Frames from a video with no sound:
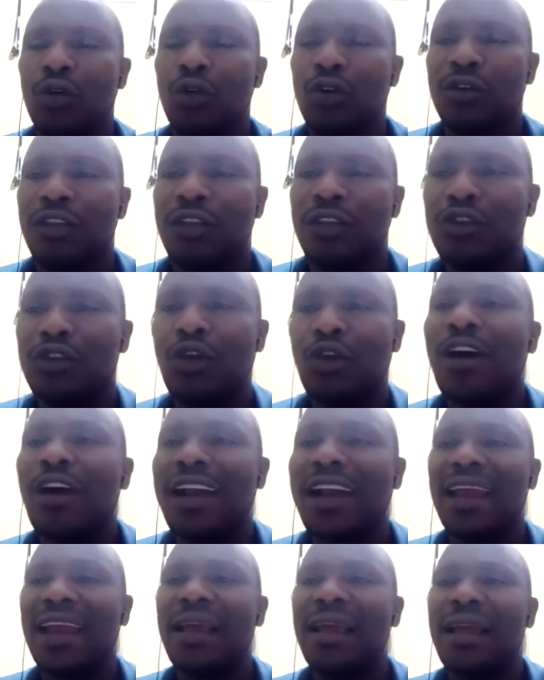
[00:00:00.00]
The talk
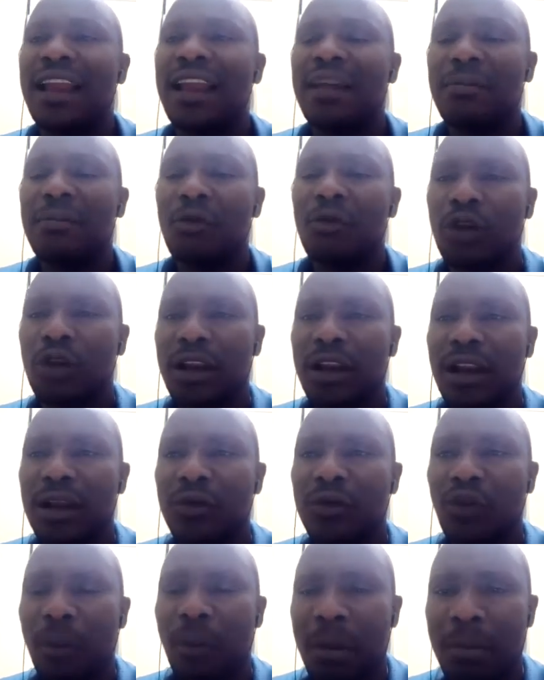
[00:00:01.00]
in
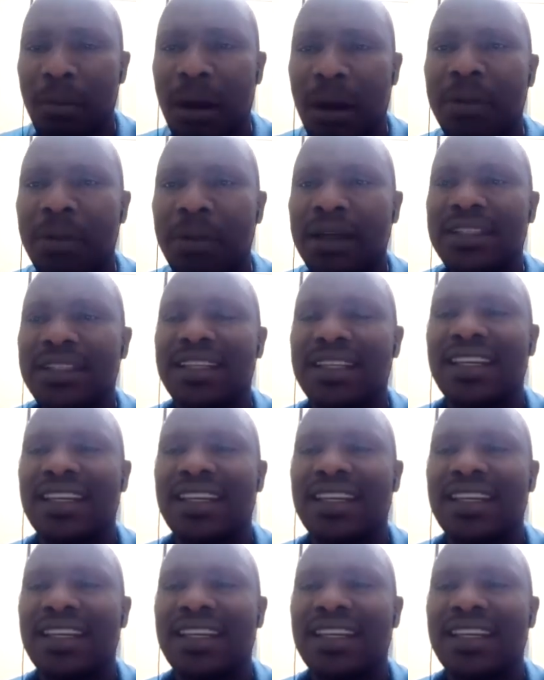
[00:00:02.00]
Swami Papa's